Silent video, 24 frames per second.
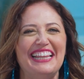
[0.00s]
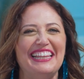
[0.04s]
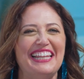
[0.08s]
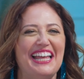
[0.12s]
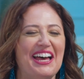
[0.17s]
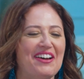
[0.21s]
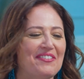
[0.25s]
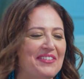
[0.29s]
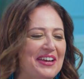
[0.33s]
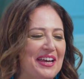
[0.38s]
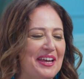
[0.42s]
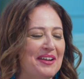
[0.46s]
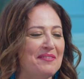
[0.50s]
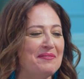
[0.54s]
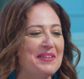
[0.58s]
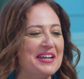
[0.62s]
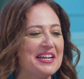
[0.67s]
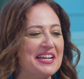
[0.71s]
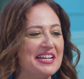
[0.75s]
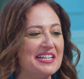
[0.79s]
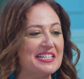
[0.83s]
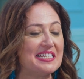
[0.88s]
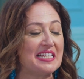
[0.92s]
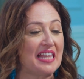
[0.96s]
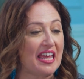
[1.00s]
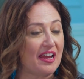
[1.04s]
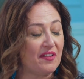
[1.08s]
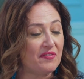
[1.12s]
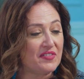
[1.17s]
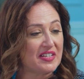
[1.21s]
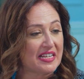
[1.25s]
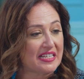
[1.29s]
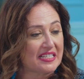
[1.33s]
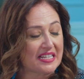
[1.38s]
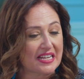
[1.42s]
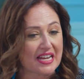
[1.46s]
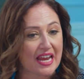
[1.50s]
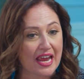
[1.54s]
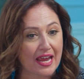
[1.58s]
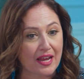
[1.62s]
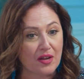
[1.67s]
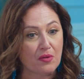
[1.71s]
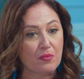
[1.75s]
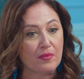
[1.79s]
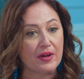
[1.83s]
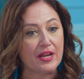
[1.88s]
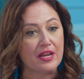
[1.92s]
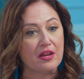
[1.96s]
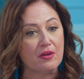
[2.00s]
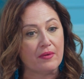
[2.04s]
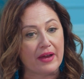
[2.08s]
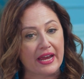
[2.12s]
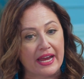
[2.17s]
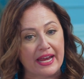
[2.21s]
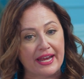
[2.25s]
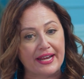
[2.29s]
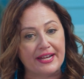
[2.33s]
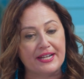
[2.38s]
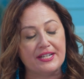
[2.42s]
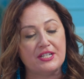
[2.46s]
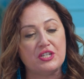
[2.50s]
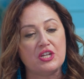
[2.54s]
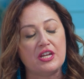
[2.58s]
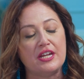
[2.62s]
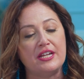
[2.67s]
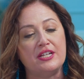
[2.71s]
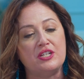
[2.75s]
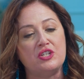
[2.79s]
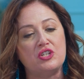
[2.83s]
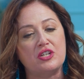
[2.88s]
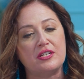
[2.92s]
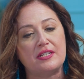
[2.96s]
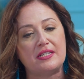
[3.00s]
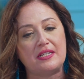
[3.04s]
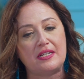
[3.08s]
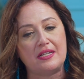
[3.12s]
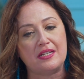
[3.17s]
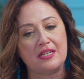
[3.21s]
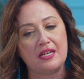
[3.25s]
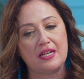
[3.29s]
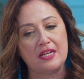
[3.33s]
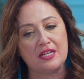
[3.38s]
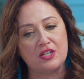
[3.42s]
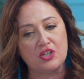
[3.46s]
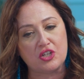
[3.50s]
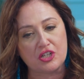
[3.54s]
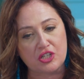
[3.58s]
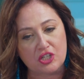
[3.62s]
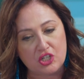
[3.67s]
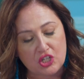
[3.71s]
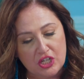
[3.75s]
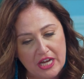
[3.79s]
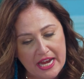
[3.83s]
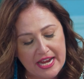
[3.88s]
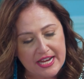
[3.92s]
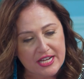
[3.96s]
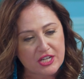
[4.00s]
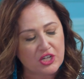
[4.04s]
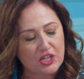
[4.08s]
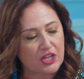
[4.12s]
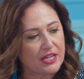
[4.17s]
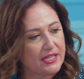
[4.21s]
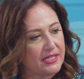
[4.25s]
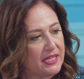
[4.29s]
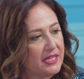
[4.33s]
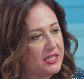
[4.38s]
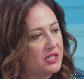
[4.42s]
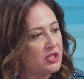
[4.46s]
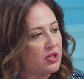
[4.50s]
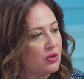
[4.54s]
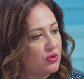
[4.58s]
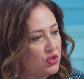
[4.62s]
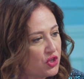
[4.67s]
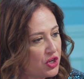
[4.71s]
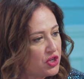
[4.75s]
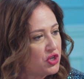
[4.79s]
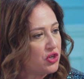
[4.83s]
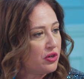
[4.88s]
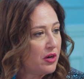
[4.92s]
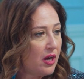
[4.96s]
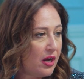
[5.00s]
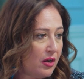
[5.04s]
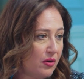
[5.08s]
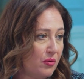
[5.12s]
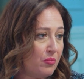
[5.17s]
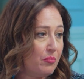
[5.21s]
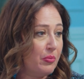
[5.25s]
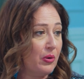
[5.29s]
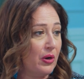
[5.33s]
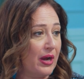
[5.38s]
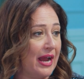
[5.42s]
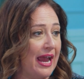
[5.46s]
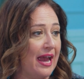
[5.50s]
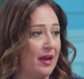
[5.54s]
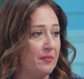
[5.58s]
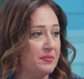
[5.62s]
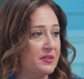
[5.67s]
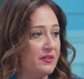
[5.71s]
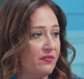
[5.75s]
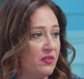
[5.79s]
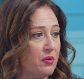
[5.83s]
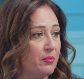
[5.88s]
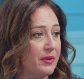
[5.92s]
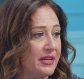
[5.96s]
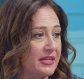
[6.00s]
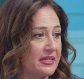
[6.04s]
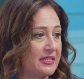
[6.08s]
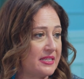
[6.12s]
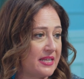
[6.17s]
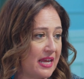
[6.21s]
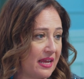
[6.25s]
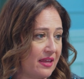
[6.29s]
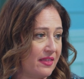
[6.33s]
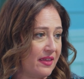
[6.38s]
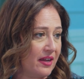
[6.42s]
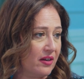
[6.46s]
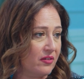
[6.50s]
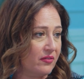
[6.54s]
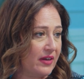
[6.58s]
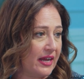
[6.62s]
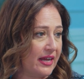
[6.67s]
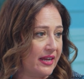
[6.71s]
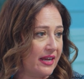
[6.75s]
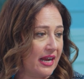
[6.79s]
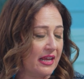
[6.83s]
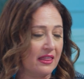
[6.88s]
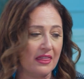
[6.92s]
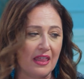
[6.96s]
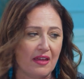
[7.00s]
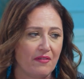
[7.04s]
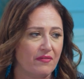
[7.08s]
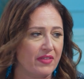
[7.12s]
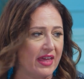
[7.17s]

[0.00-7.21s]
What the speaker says: love it, because life doesn't end when you age. It just changes, and so should your home, perhaps, if you want to stay there, right? I love